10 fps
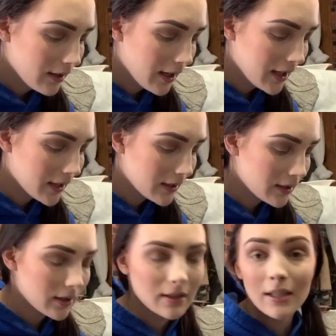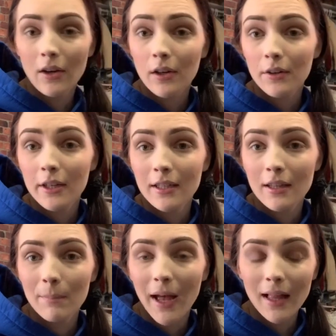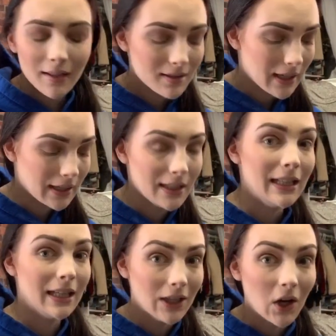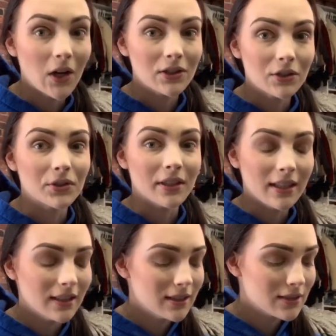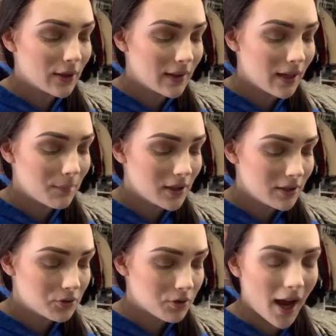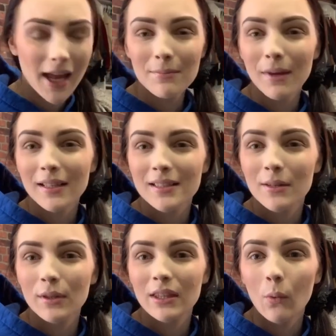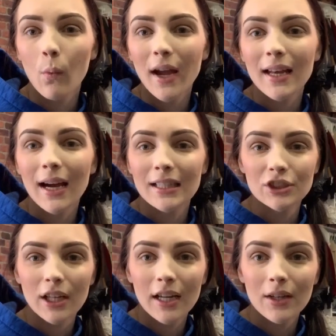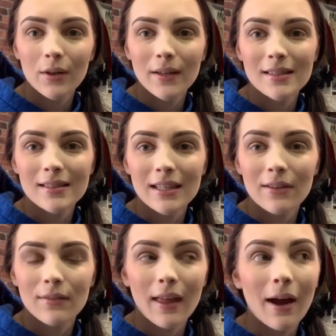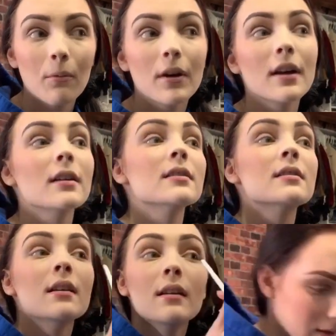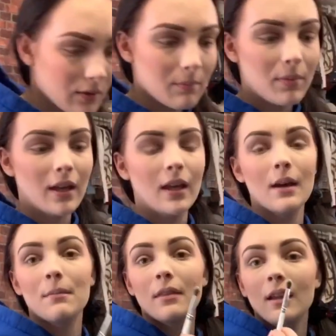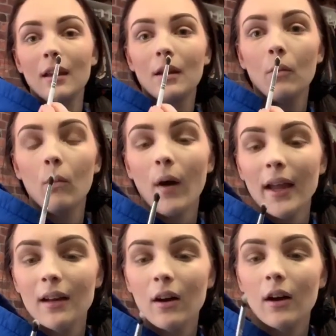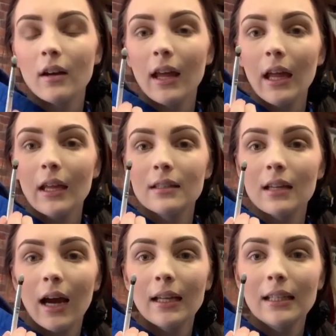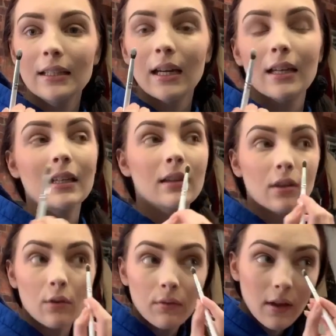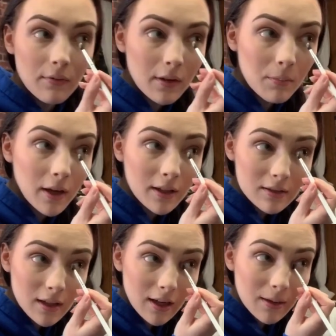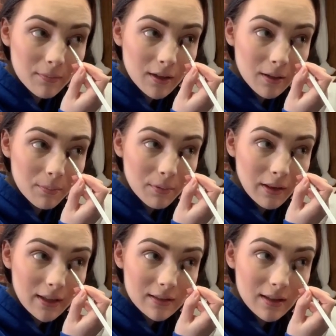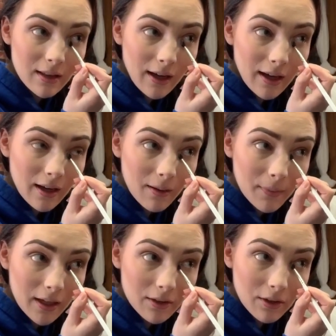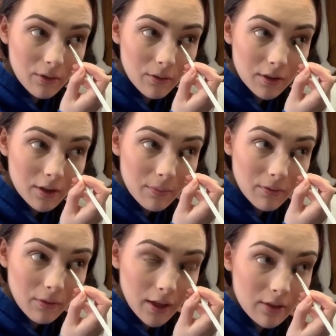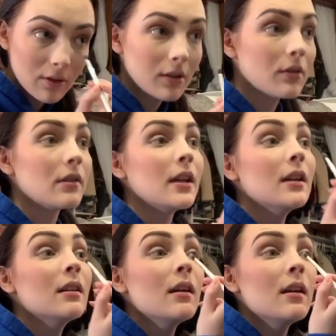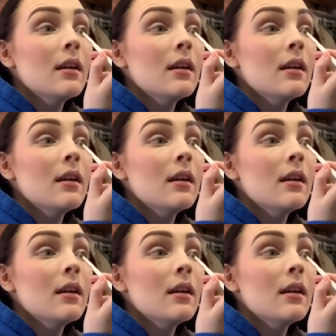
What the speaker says: And the neon green in the palette's like neon green. So I think I'm gonna try and mix it with the white eyeshadow and see if that works. So I'm picking up the white on a tiny, tiny little fluffy brush and I'm gonna place that on my inner corner before I do the green.